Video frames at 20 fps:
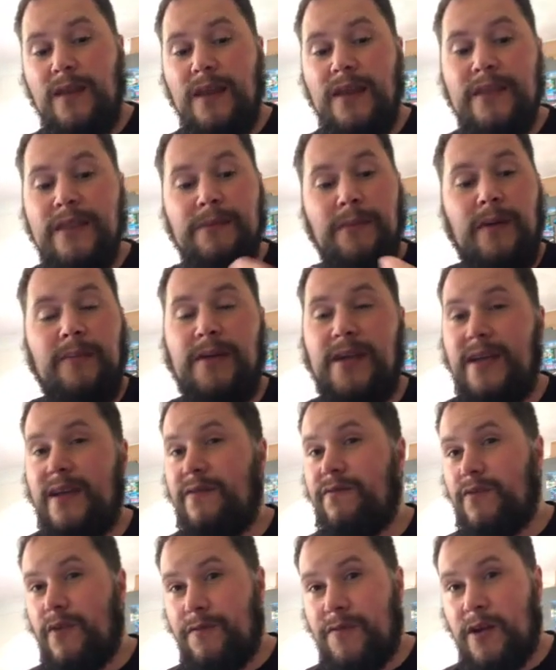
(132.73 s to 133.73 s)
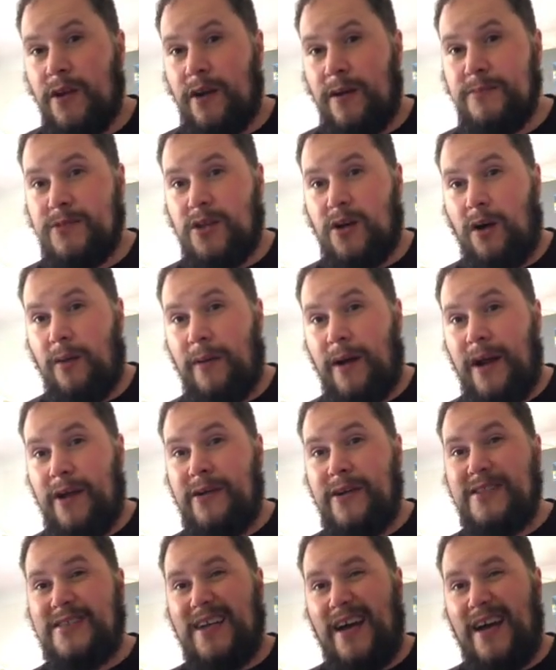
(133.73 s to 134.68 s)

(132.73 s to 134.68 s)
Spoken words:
they maybe eat 50 grams of carbohydrates,